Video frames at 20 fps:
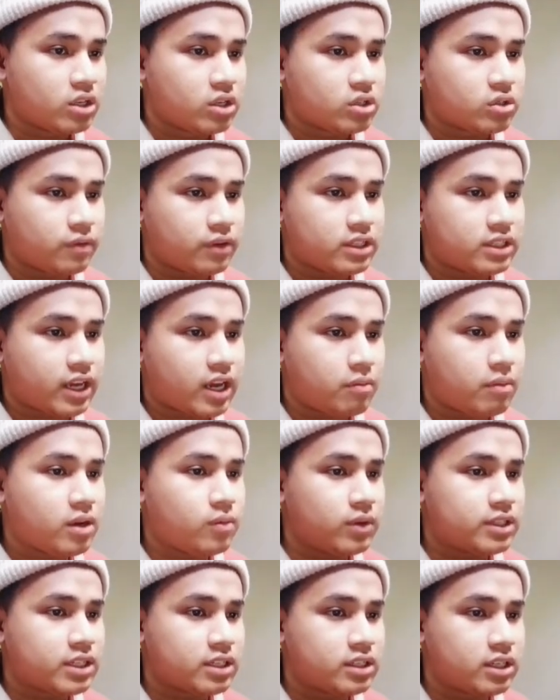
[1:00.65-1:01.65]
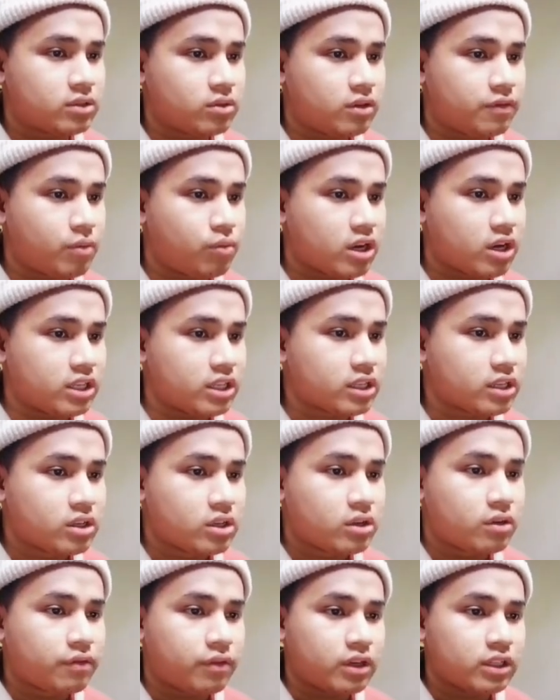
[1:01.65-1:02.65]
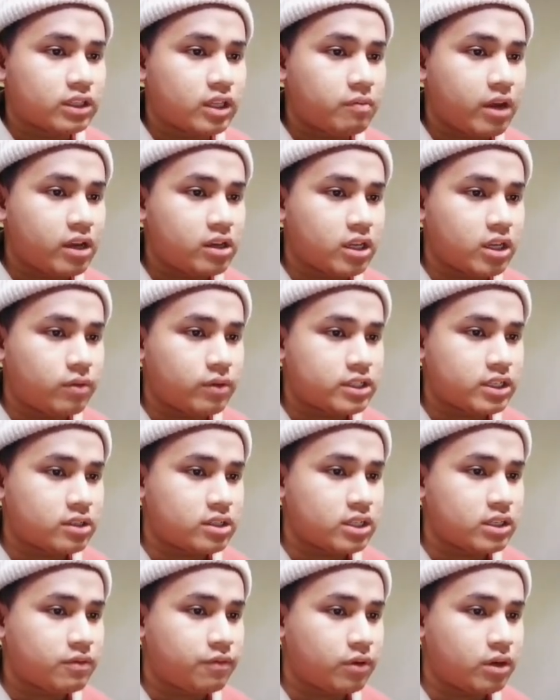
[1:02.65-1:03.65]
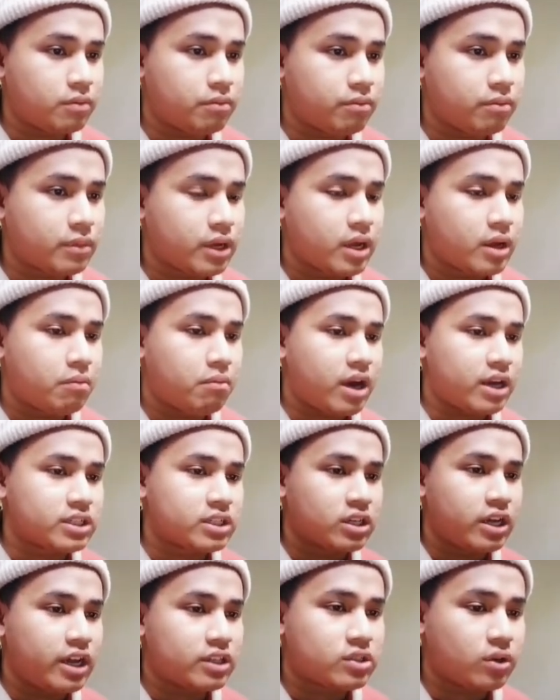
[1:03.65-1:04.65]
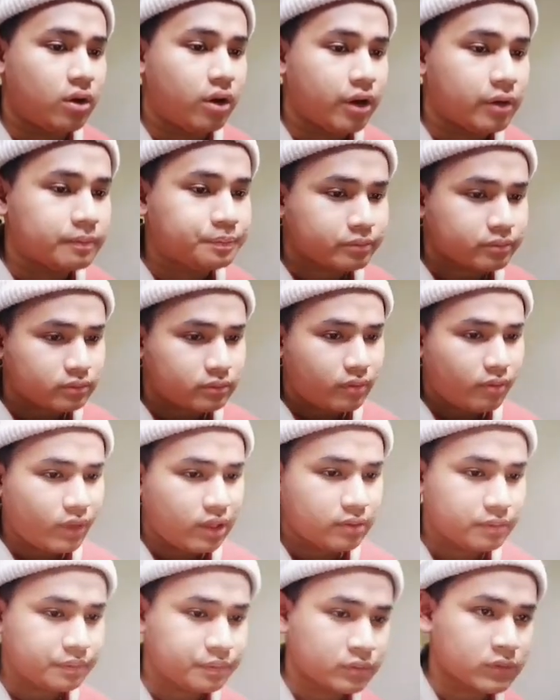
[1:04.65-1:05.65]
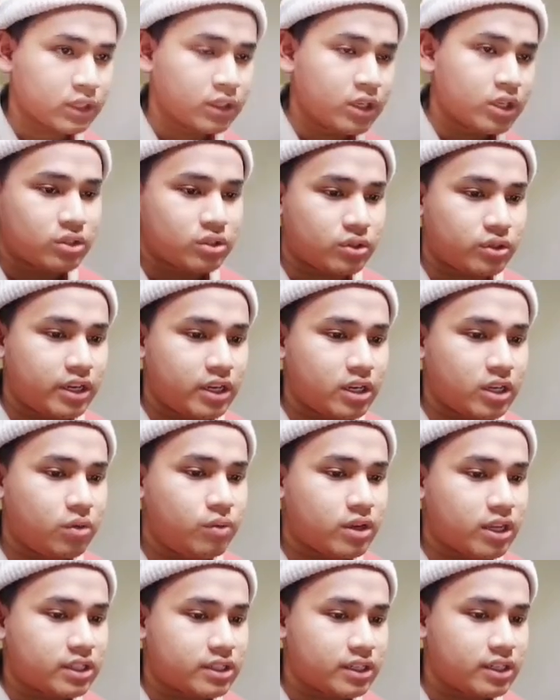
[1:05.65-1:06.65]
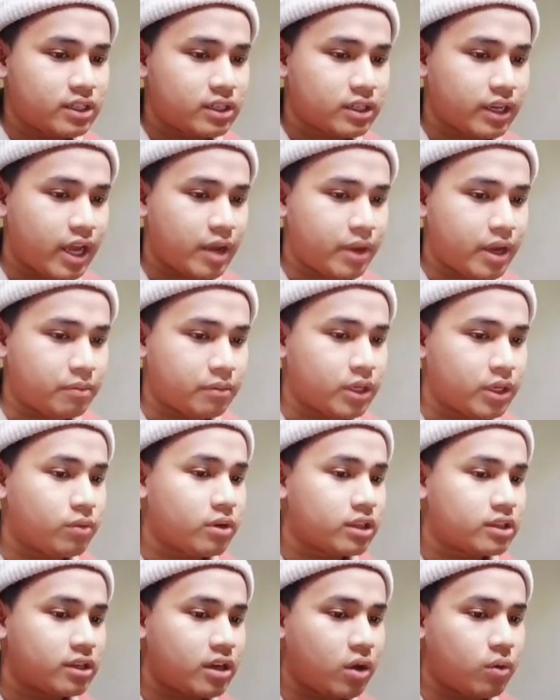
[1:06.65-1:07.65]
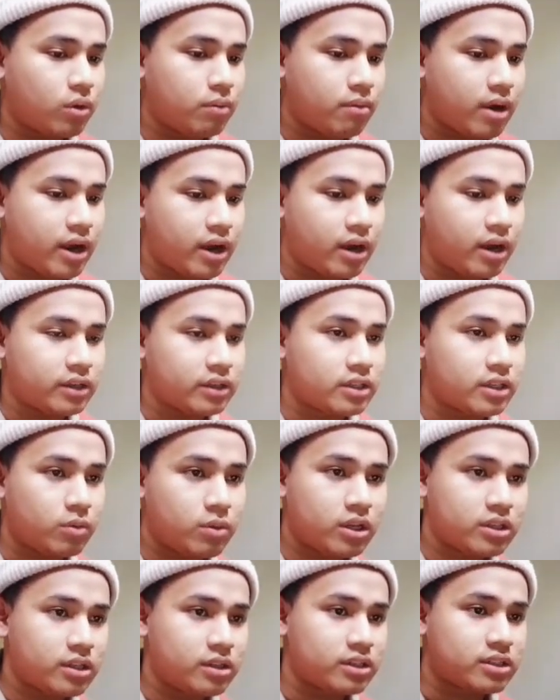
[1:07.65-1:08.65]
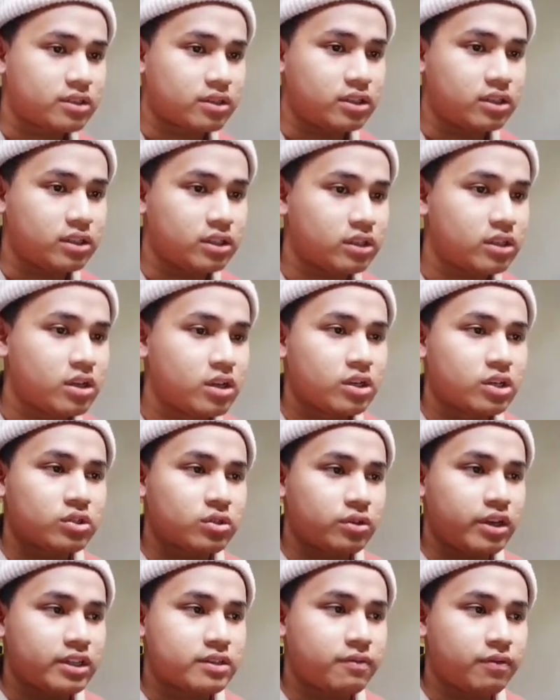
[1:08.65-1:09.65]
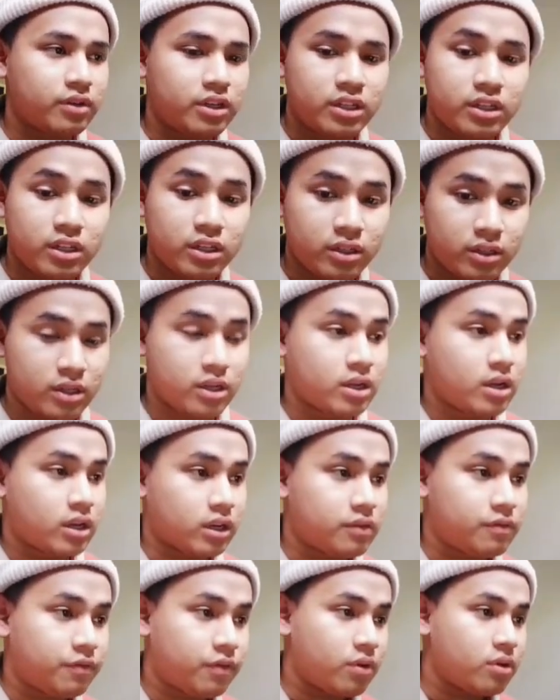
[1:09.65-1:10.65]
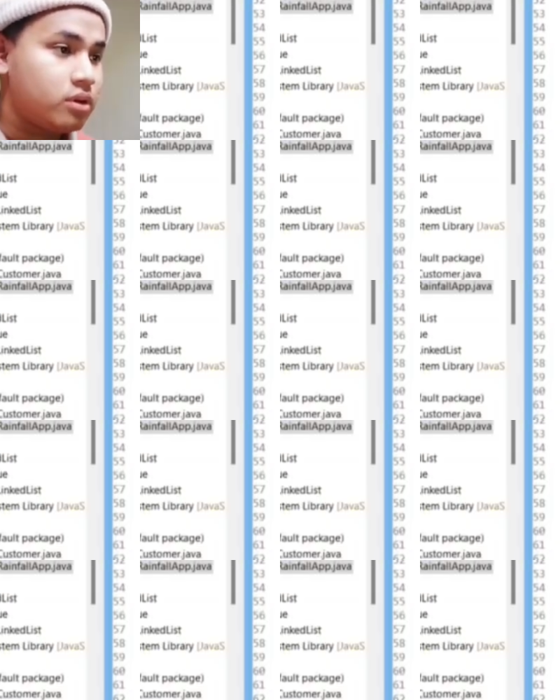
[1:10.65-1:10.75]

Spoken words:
So for the second month, we'll change it to the February. For the third month, it will change it for the March, and so on. So then it will return it will return our month, it will return a string. So that's for the rainfall.